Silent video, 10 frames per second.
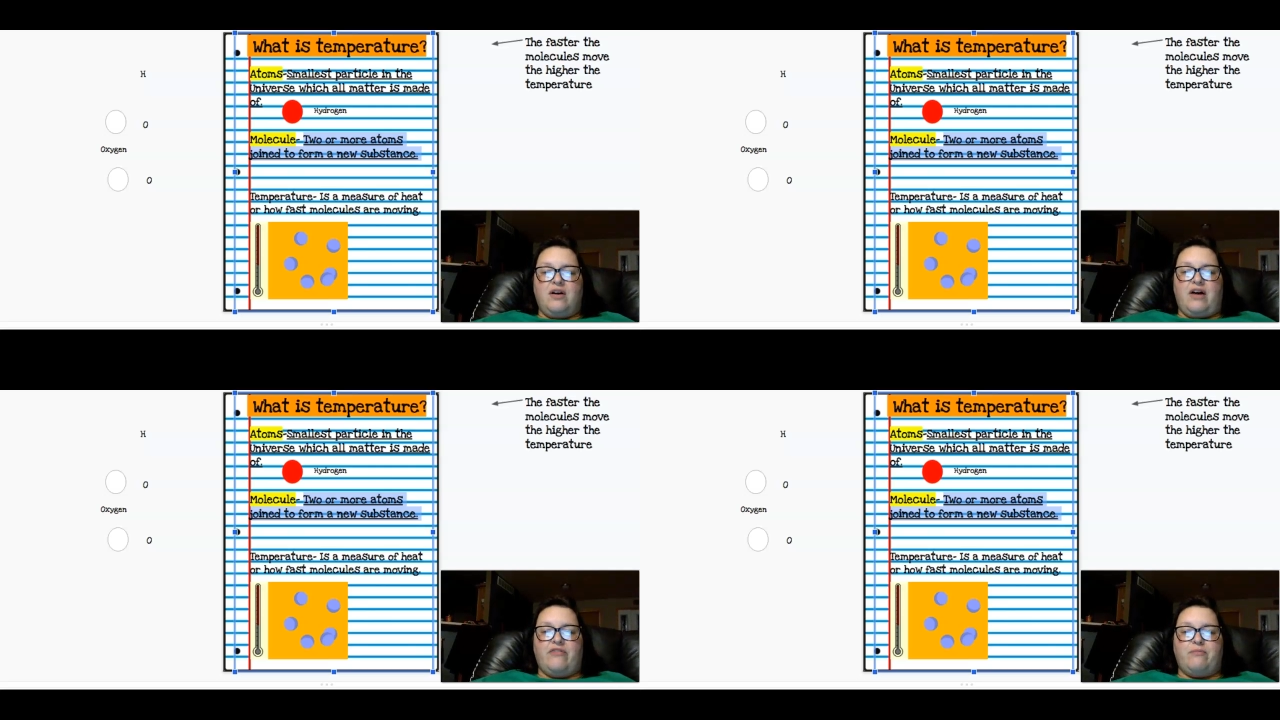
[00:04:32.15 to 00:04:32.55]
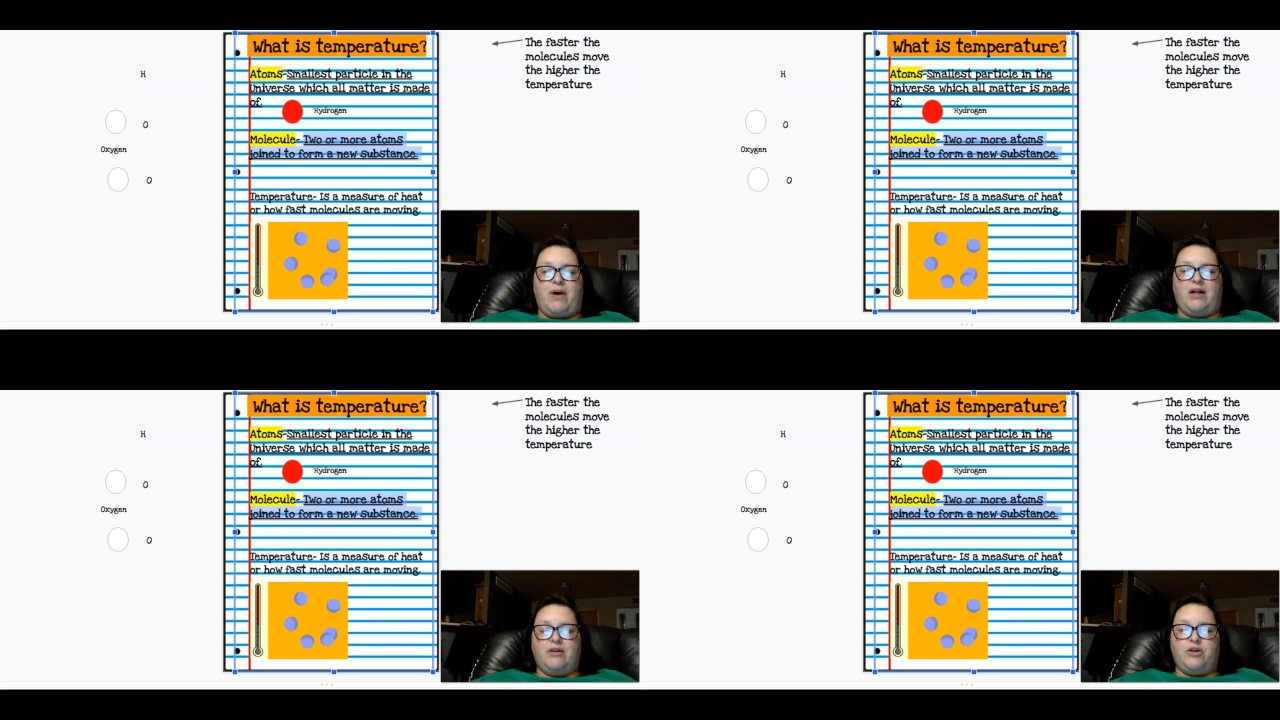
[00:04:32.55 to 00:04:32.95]
of
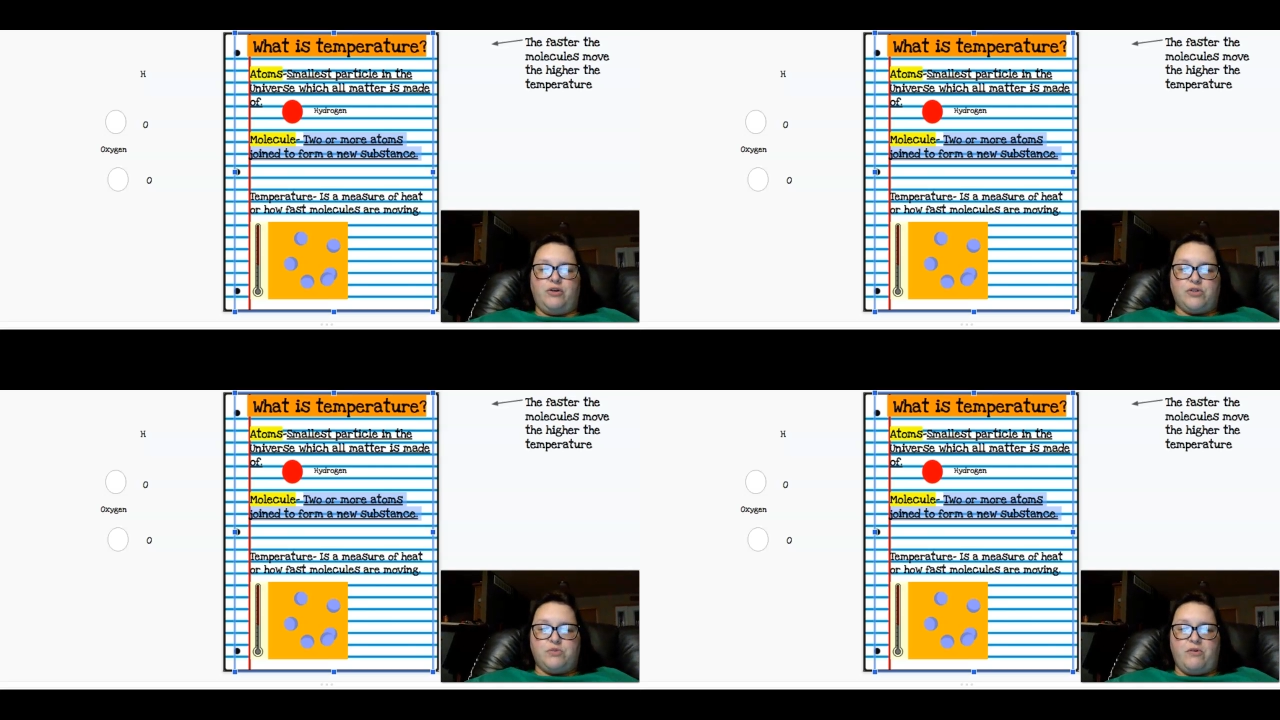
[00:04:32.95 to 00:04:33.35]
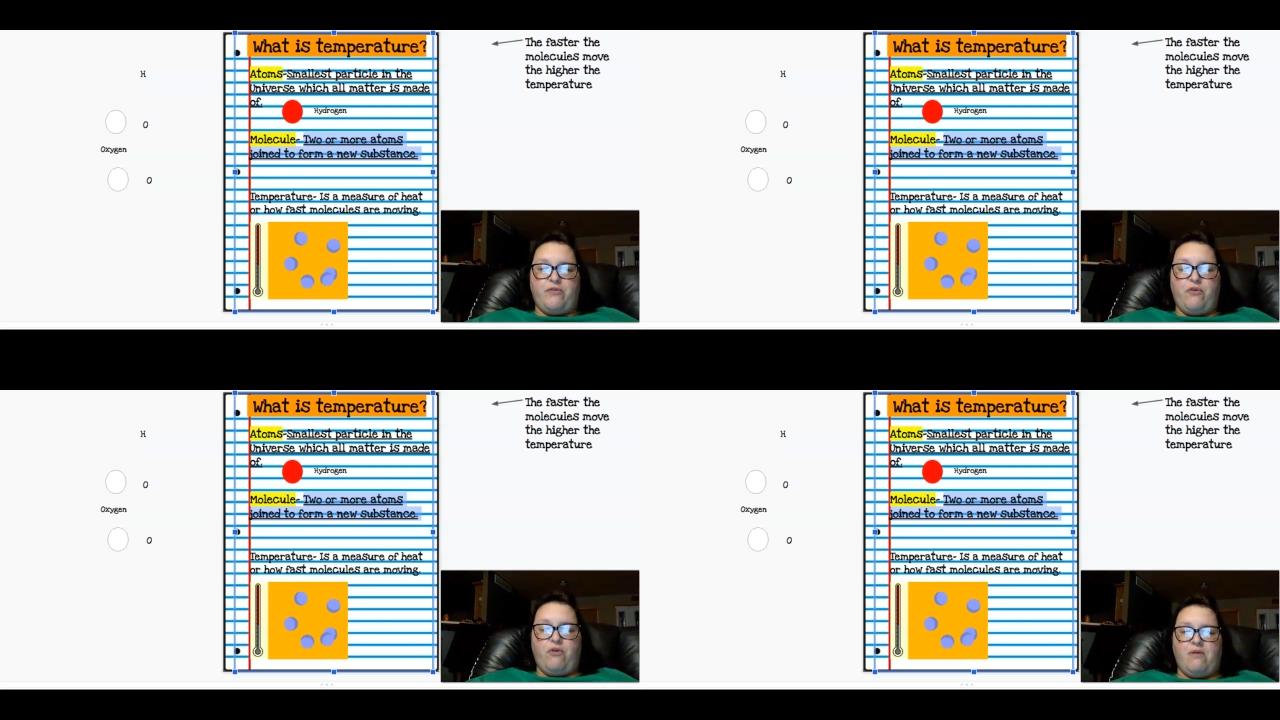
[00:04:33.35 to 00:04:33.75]
molecules
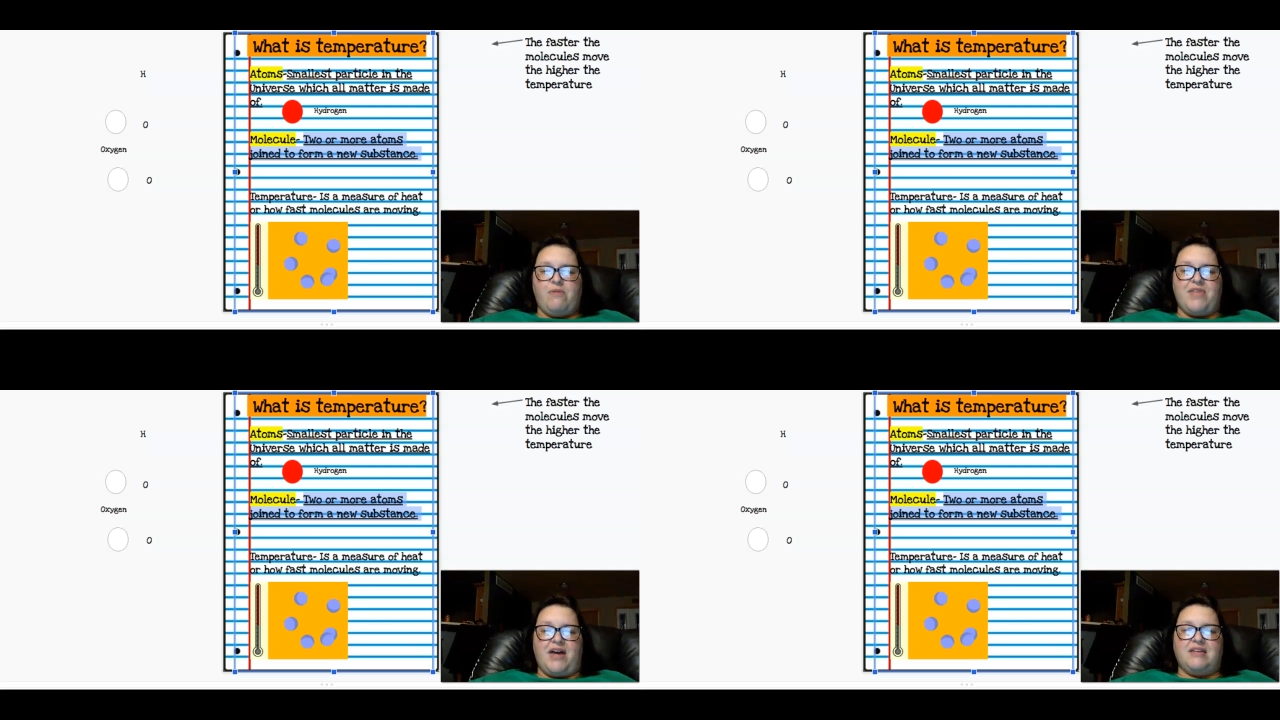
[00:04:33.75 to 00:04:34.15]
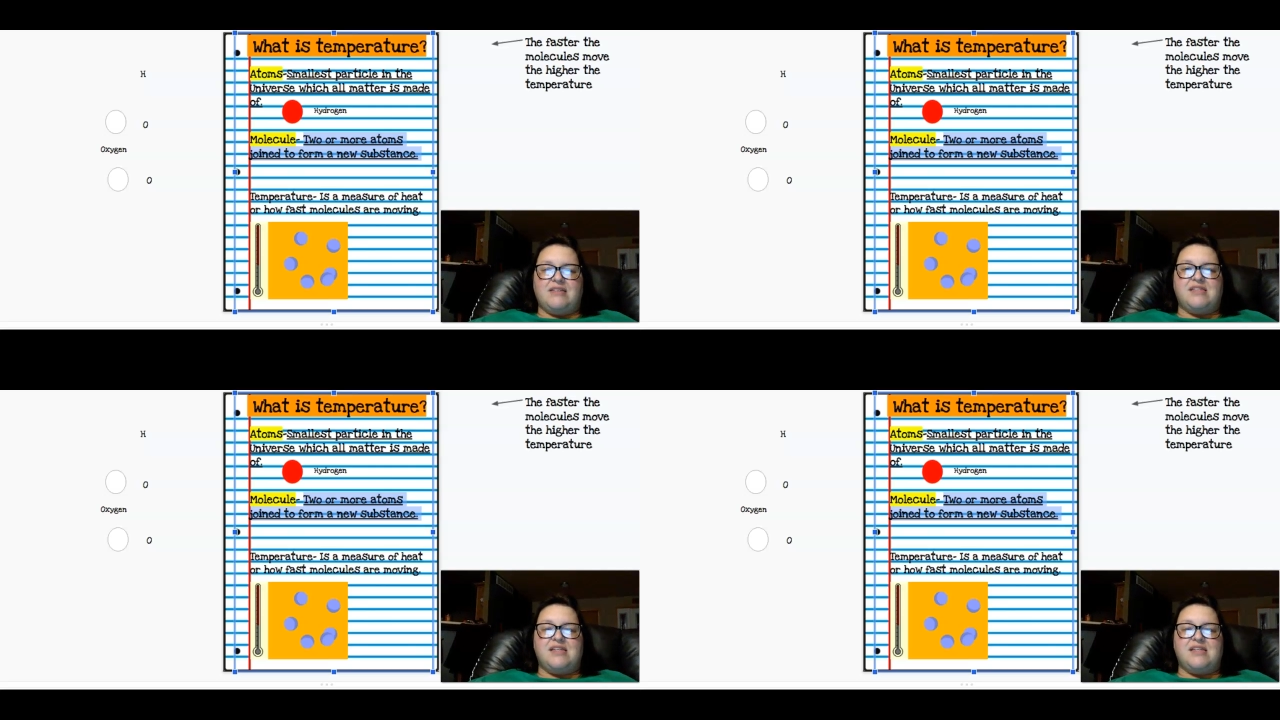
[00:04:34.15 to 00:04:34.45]
before, but that is